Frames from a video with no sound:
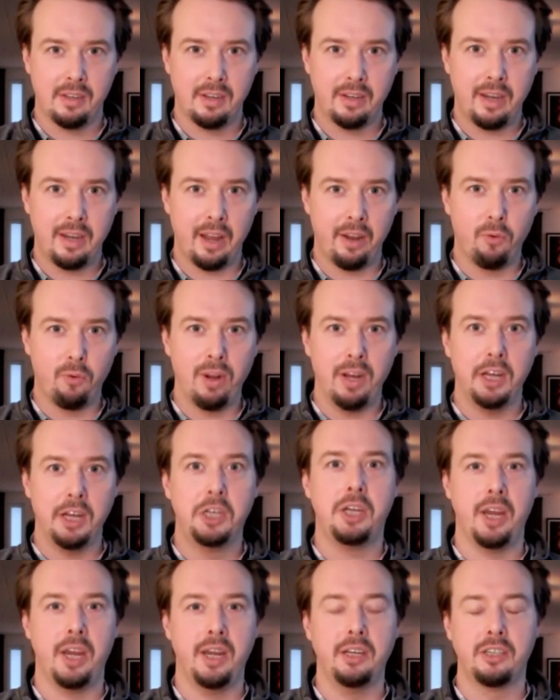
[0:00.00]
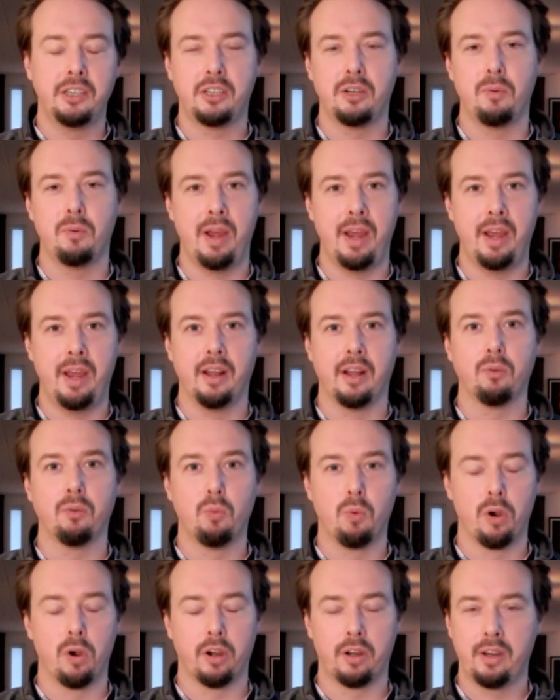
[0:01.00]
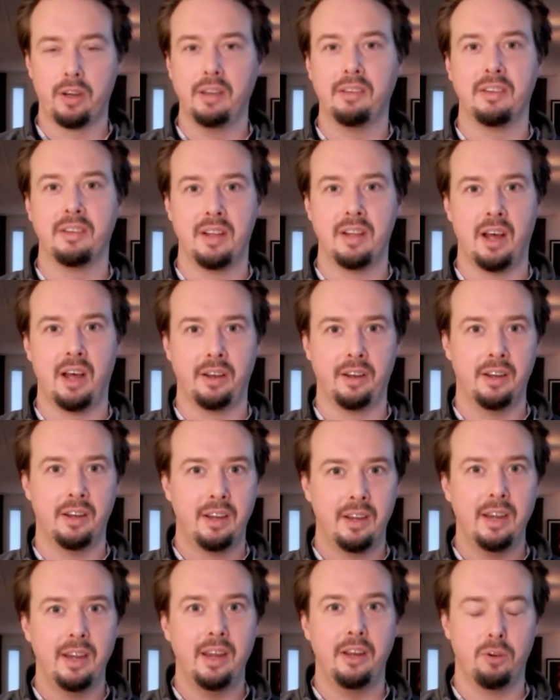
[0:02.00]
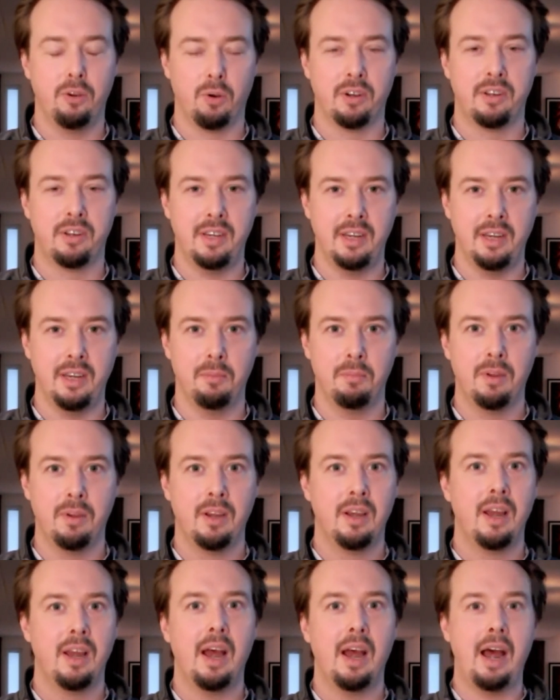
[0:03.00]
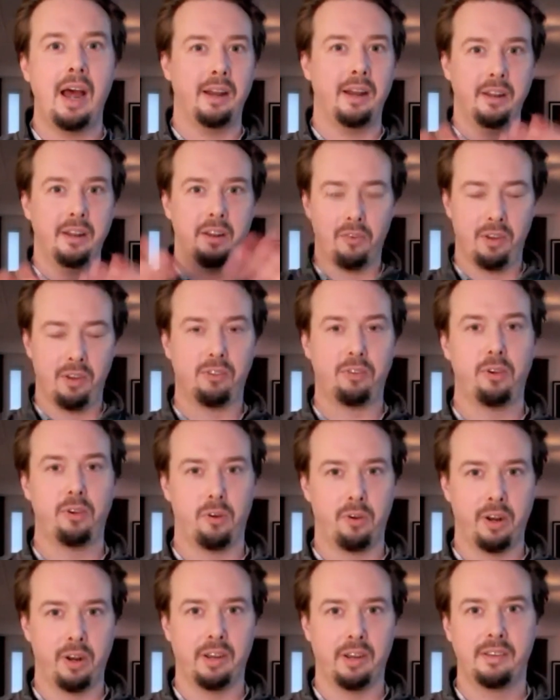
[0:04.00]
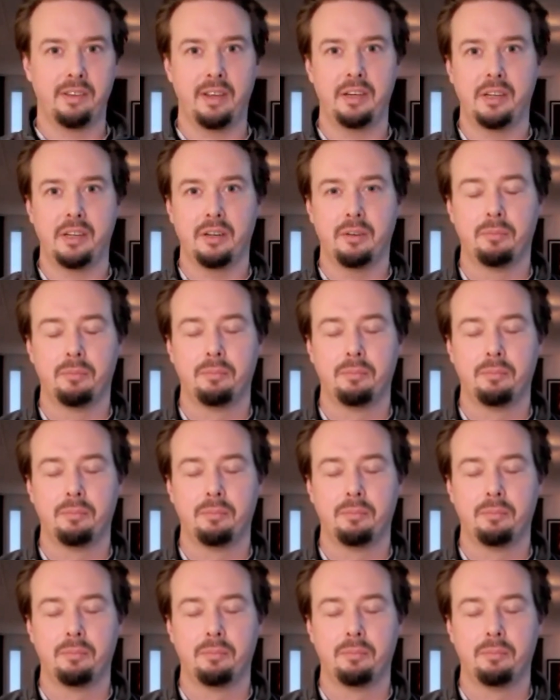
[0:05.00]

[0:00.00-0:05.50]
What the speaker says: can really change the way that work is done in your team and in the rest of your organization.